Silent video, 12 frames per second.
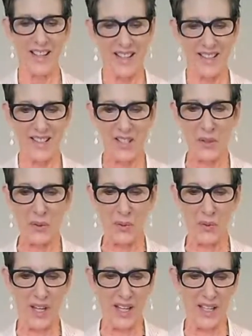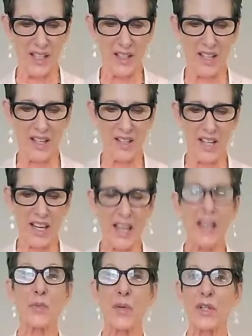So,
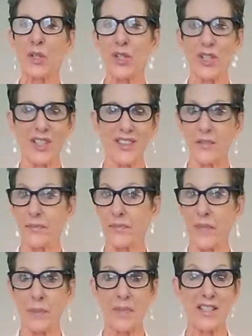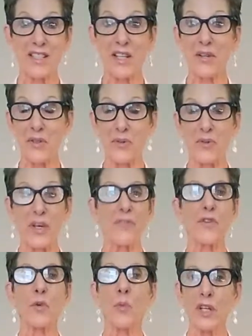and we learn, I'm going to tell you, if
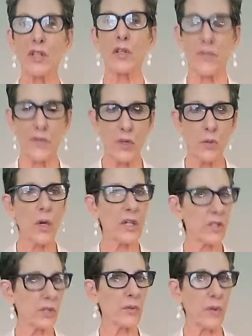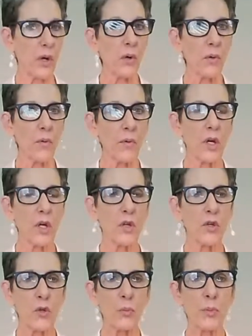you want to grow,
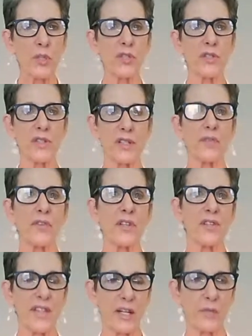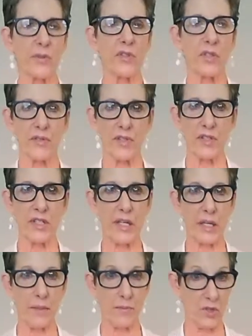you put yourself on a sacred service team.